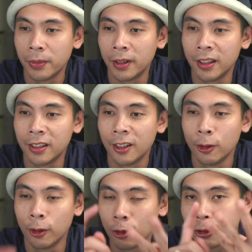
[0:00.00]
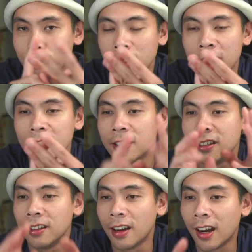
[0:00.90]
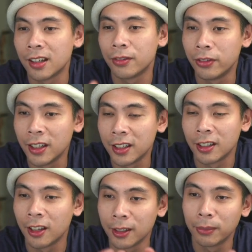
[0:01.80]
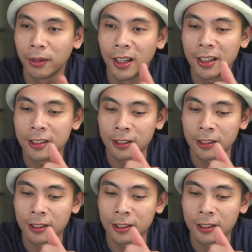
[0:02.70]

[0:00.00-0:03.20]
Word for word: but those three did not fit on the plate.